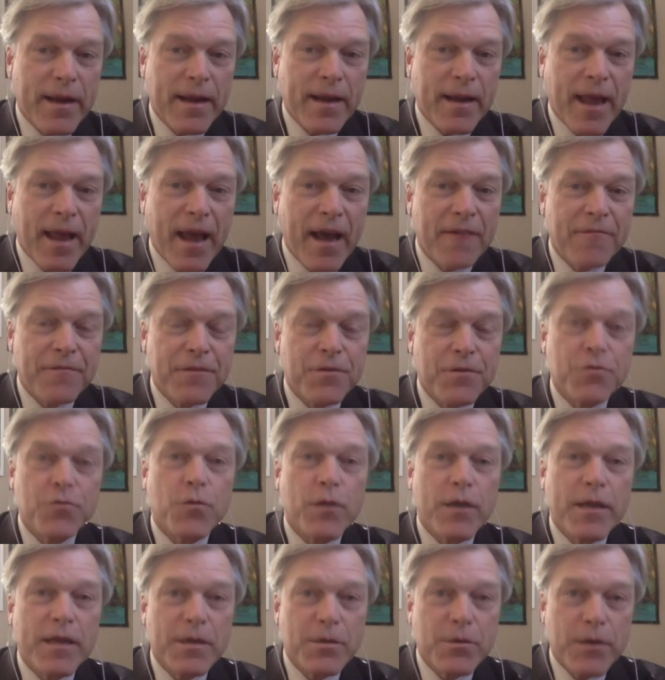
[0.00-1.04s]
after
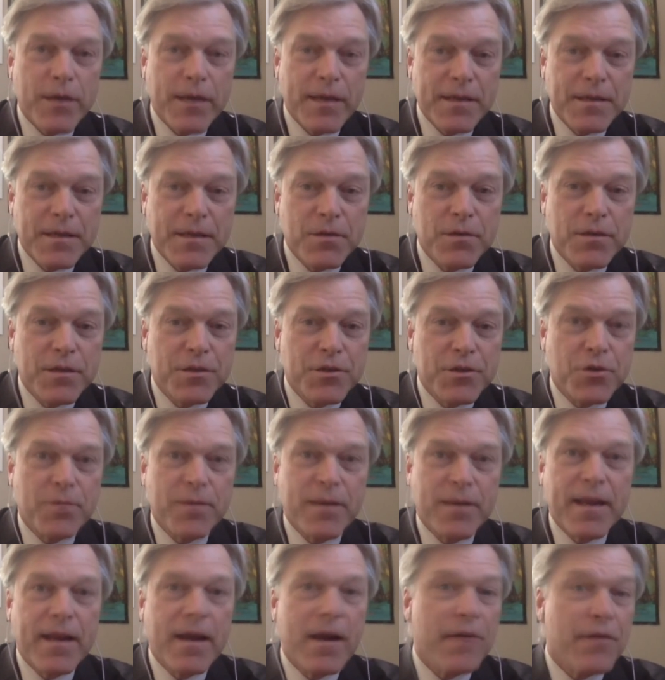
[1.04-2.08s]
2022 in
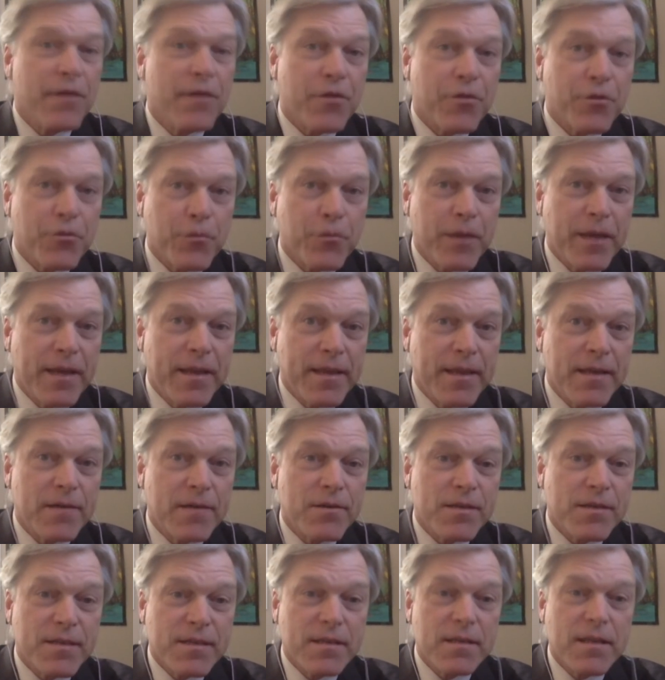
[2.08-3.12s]
Germany are the 3 that are
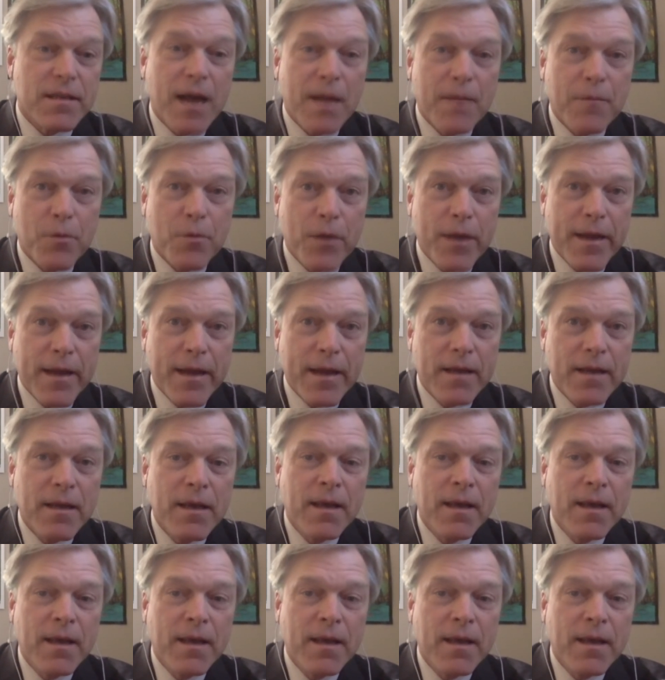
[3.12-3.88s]
still operating.